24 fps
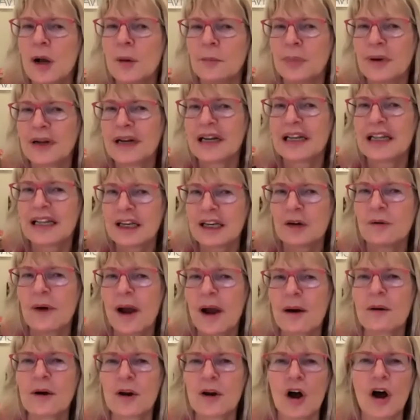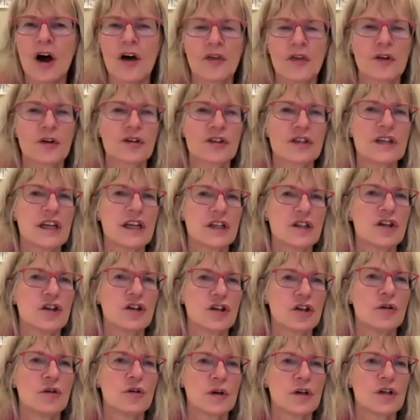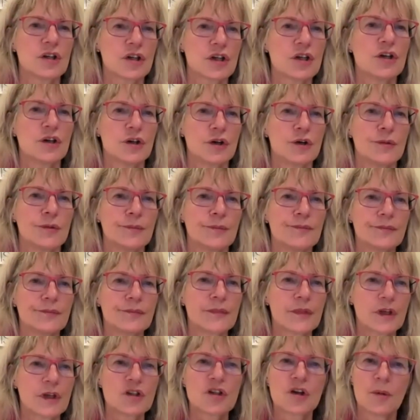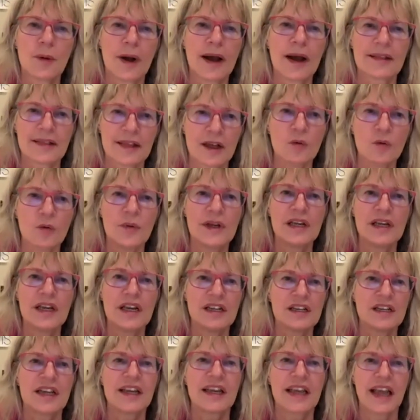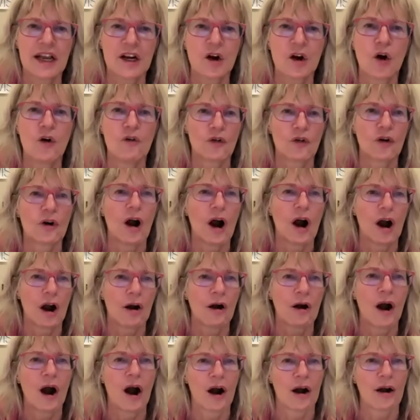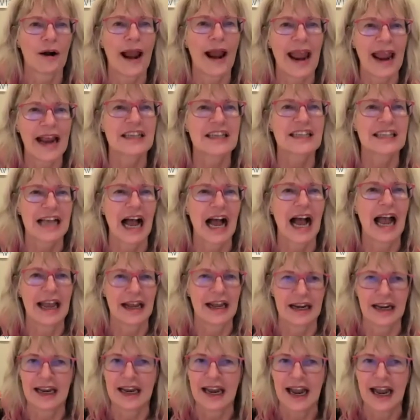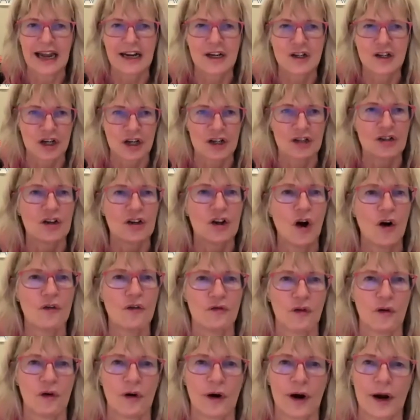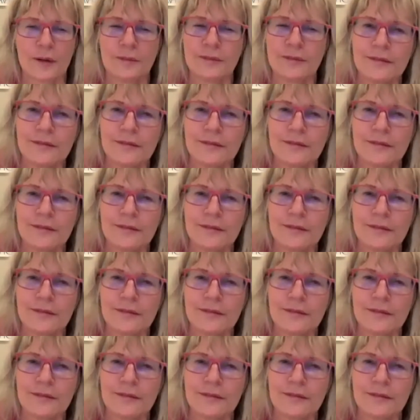but literary authors need to do it too. So I think we need to get over our anxiety and just go for it.